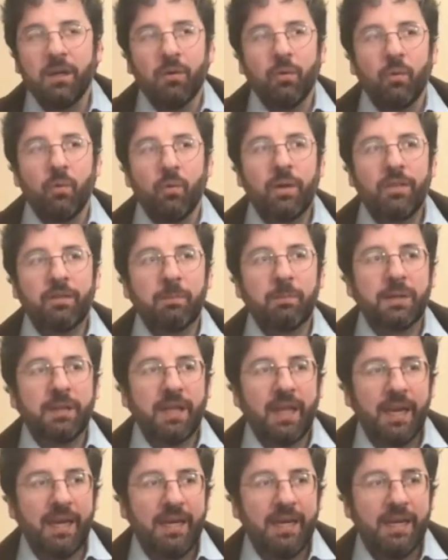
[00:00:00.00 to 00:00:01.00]
With
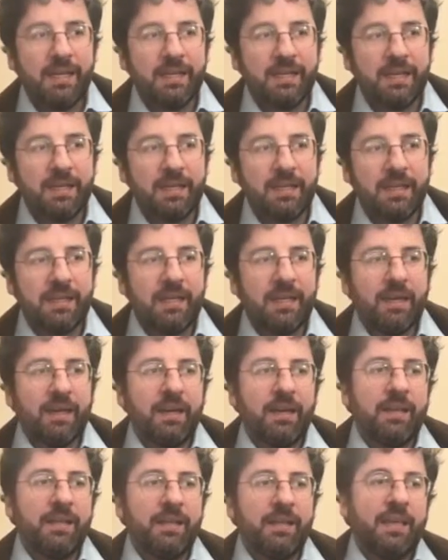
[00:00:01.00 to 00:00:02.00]
playing,
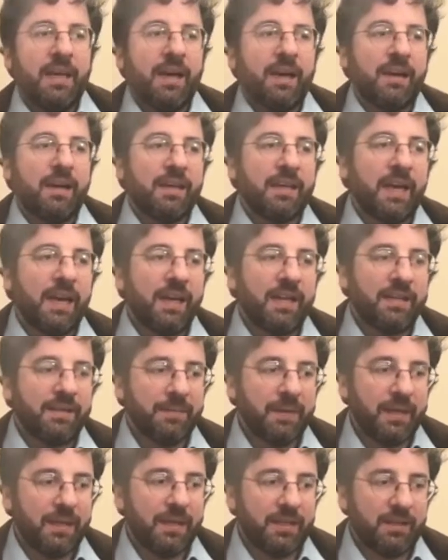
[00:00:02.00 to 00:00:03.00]
yeah,
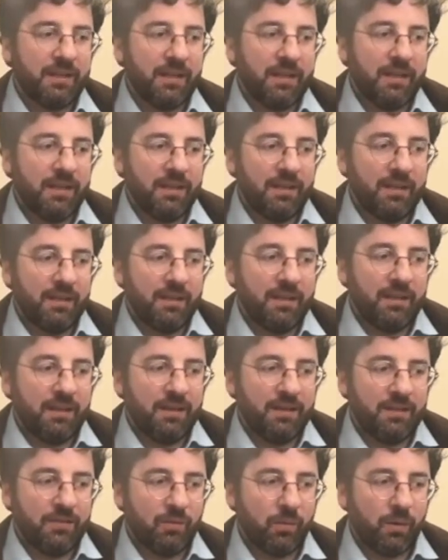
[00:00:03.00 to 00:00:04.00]
again,
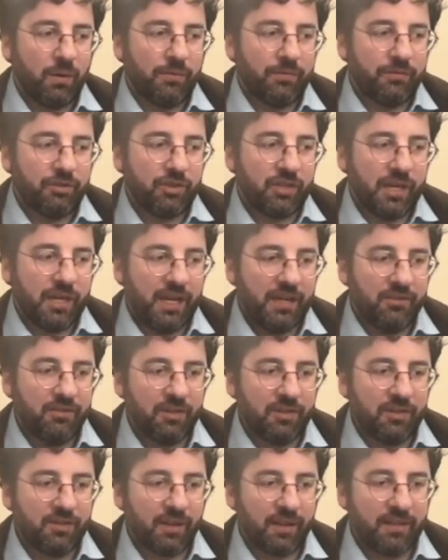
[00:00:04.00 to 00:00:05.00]
it sort of
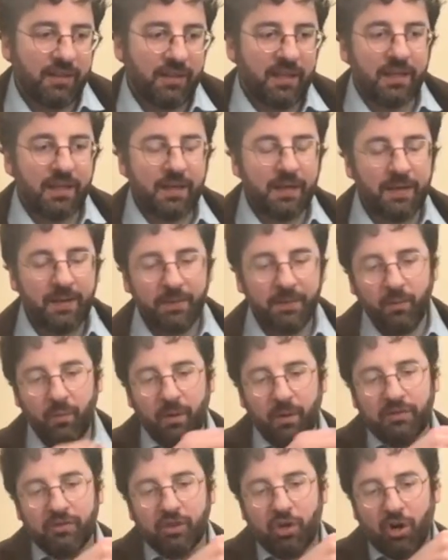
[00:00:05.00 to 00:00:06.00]
changes. I think
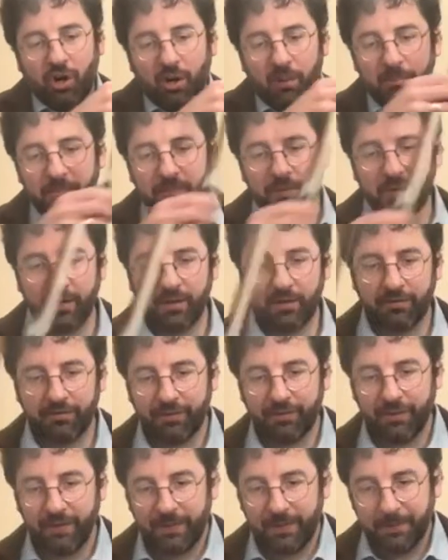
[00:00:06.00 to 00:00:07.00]
in terms of
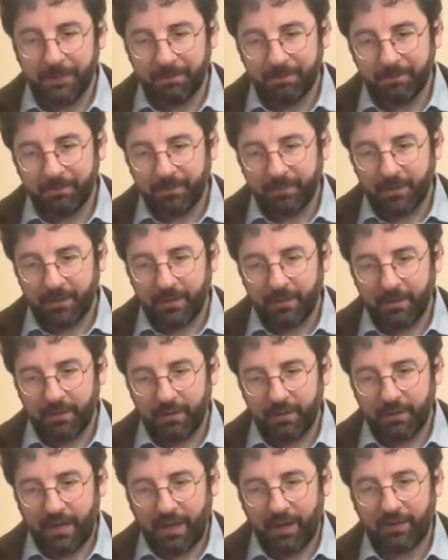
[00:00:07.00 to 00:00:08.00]

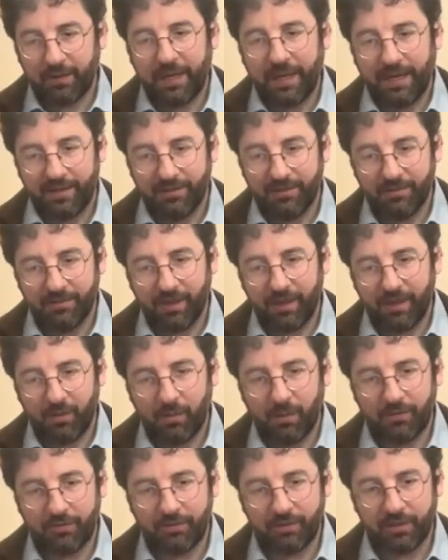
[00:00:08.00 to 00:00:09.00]
how to answer that
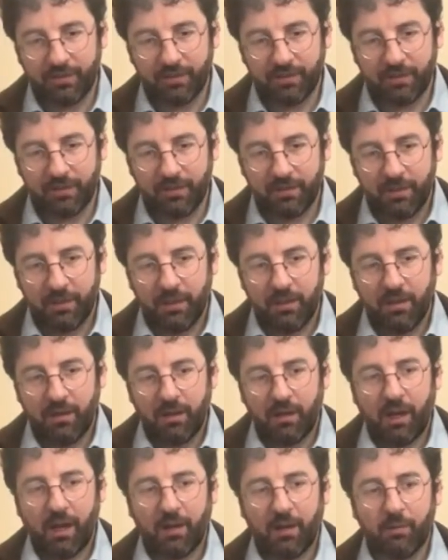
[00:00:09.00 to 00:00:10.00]
question,
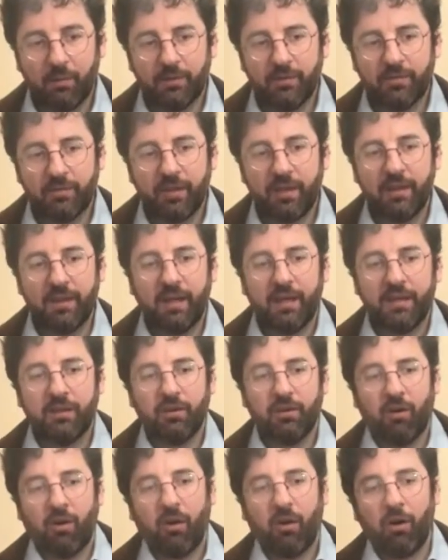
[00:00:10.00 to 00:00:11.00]
I would say that
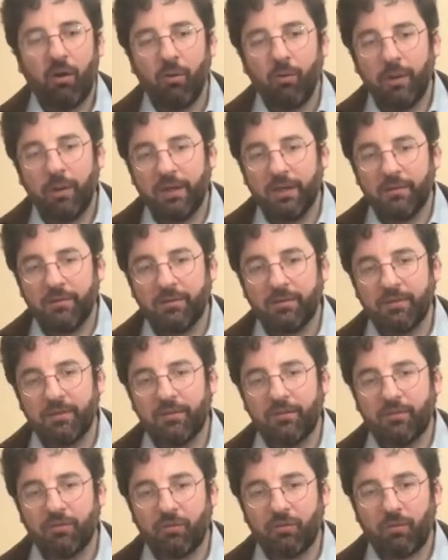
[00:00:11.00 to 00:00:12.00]
you're always
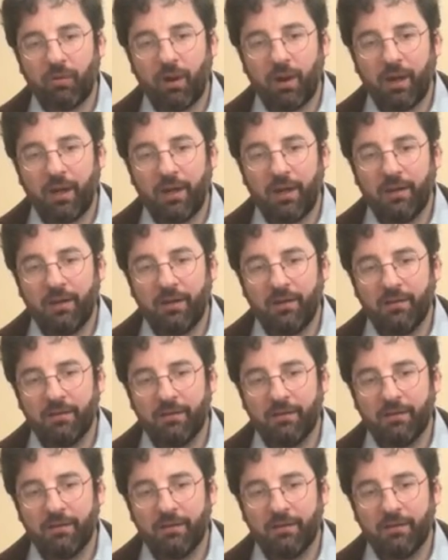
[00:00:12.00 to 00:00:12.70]
trying